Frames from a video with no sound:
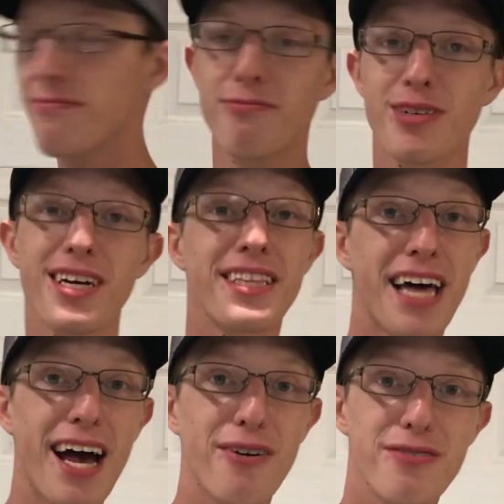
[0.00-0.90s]
we got in the
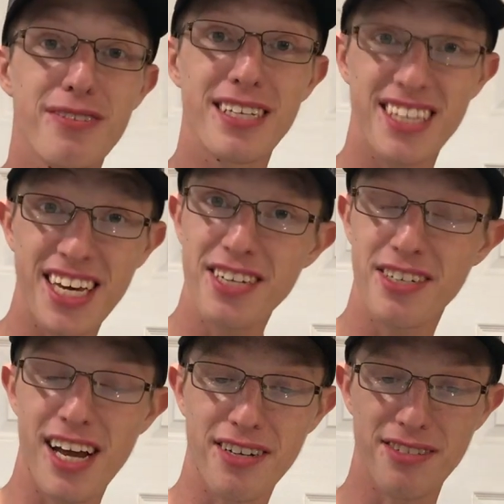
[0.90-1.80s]
house, in the
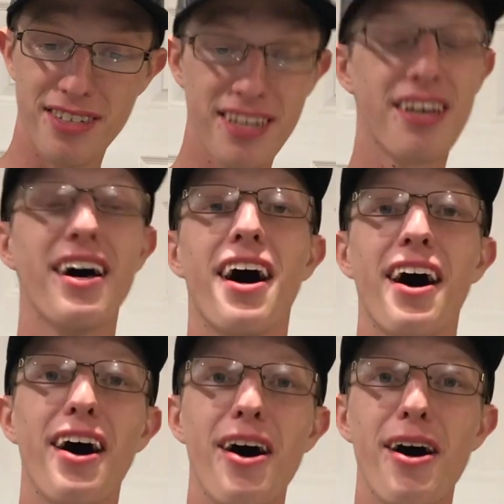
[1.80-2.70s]
kitchen actually.
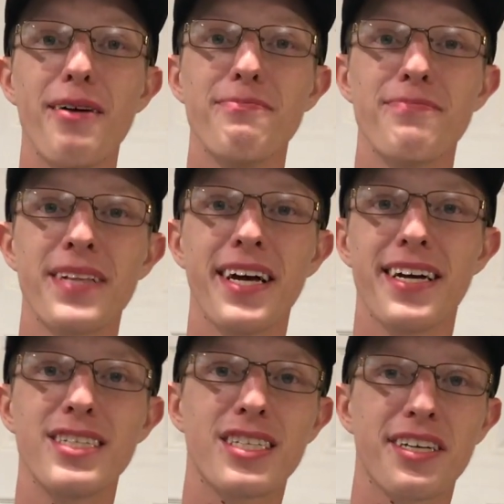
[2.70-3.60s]

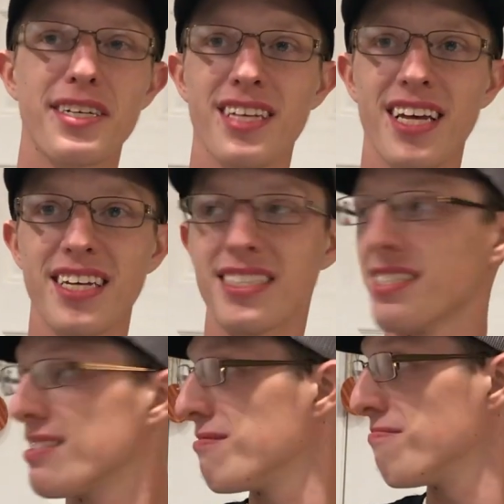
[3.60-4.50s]
Just cause
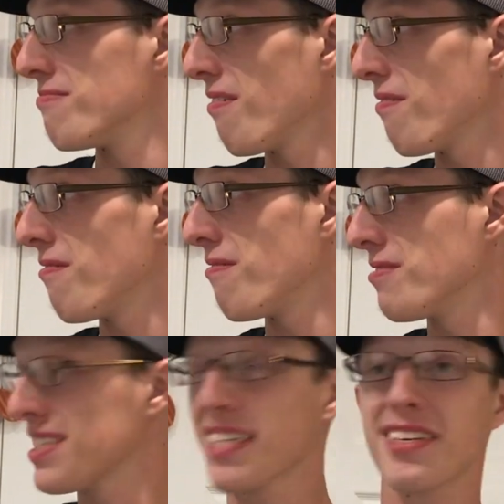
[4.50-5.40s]
it's
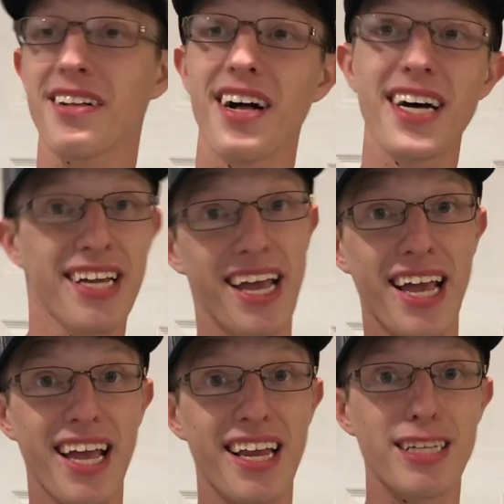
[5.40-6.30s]
6 o'clock
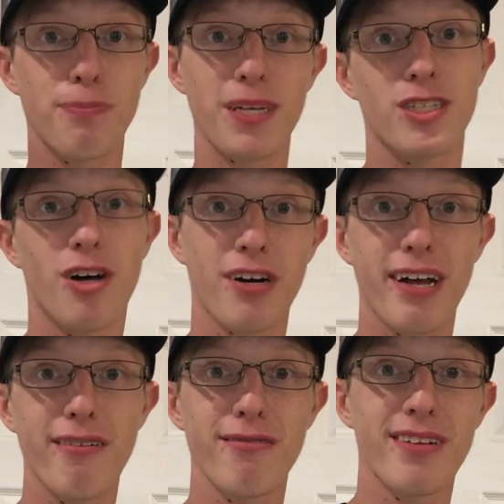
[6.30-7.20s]
and it's pitch dark
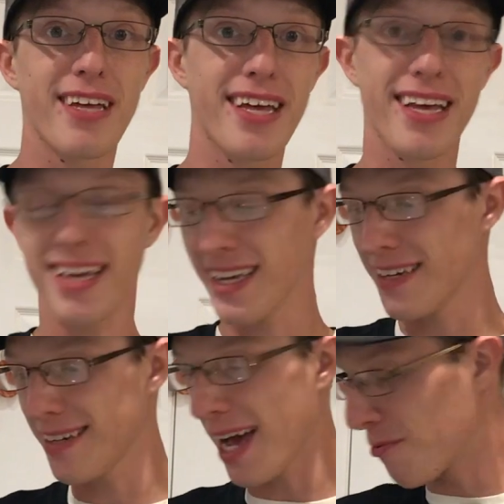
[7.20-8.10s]
out and